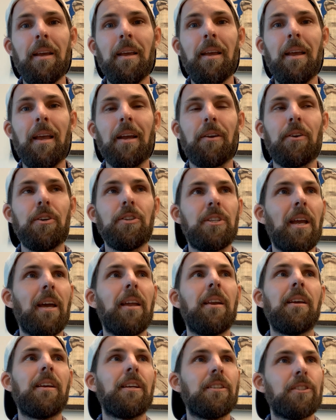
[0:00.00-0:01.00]
And
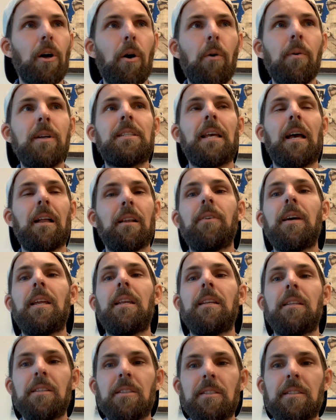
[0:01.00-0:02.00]
Christianity has always
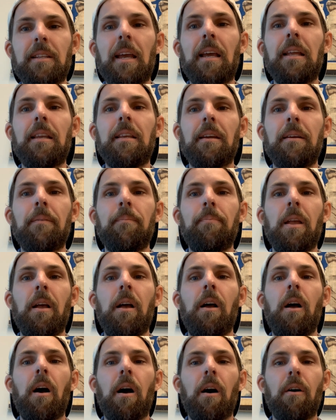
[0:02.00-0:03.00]
elevated the standing
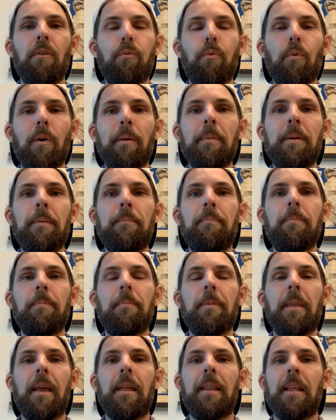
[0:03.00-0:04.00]
of women.
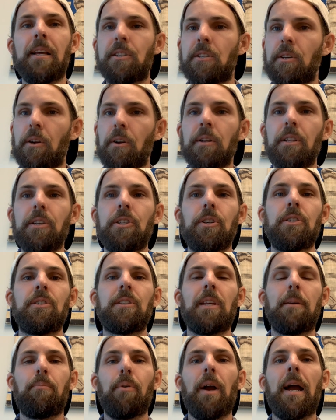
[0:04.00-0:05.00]
And that's the early church.
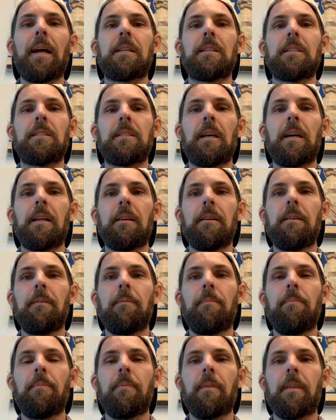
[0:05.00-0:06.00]
They practiced that.
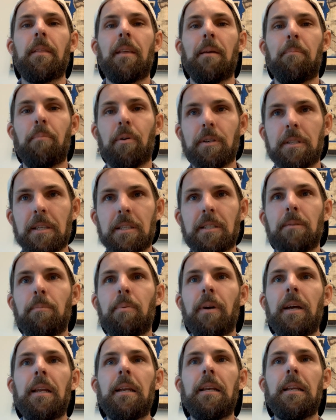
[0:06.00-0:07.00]
They
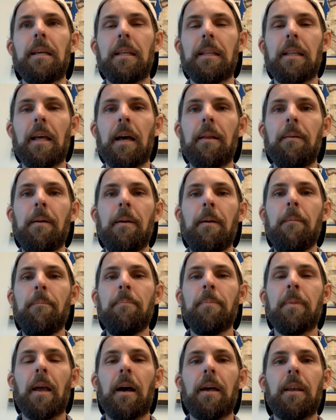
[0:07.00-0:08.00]
participated in that.
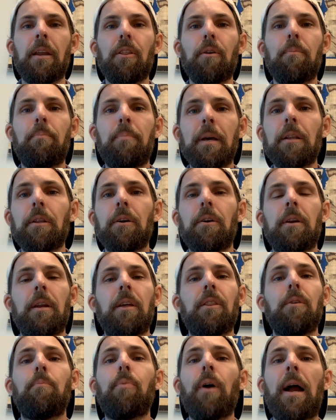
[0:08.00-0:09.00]
Another pillar,
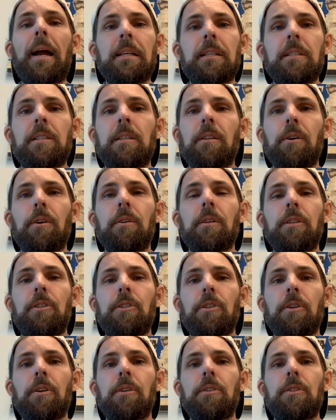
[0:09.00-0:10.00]
another practice of the early
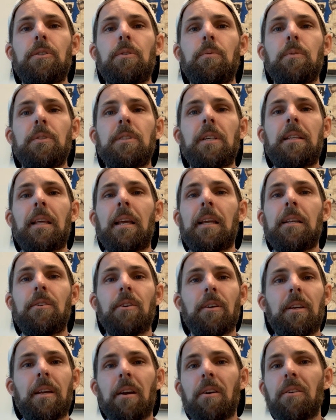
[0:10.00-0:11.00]
church was that they
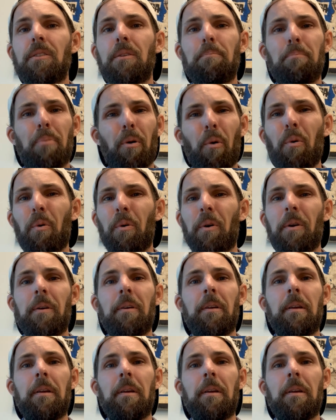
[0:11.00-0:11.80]
took care of the poor.